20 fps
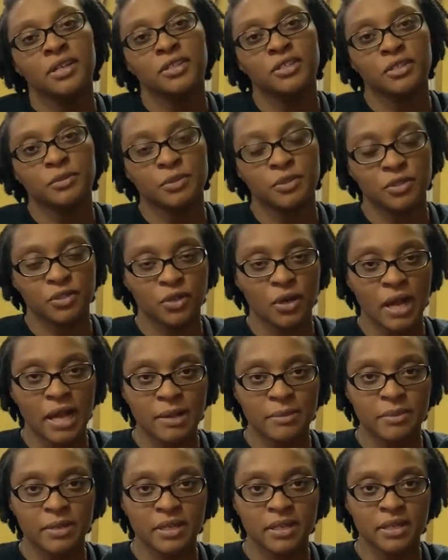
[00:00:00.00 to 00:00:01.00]

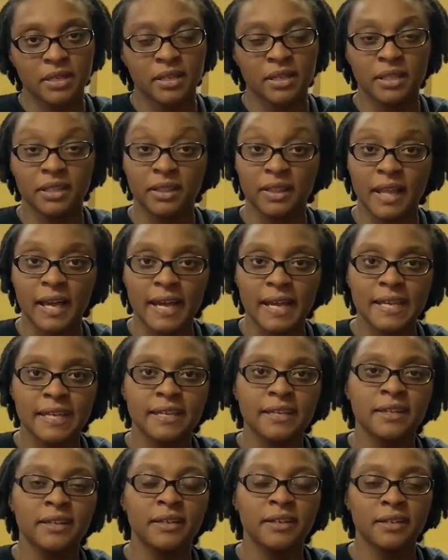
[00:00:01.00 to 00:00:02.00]
subscribing,
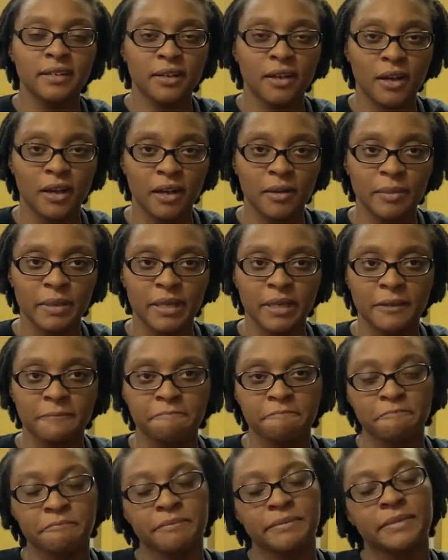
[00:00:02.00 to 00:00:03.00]
like,
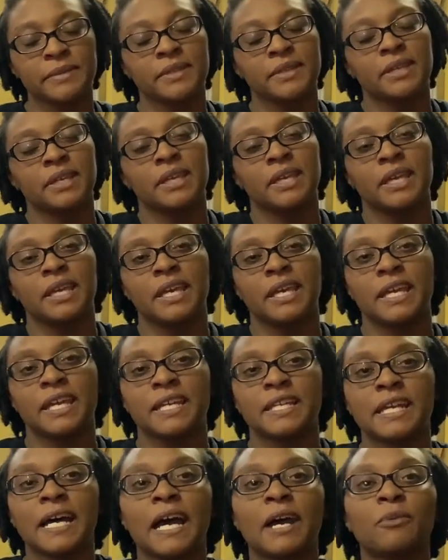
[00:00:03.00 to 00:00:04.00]
comment,
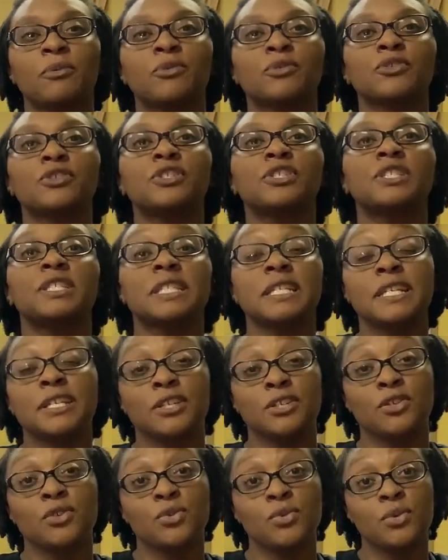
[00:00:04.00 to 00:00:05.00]
and I will see
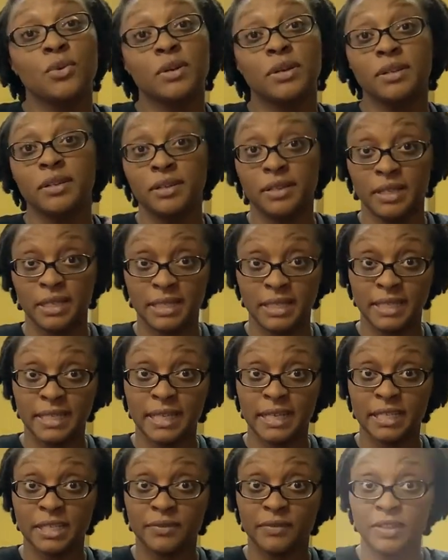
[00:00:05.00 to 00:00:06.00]
you in the next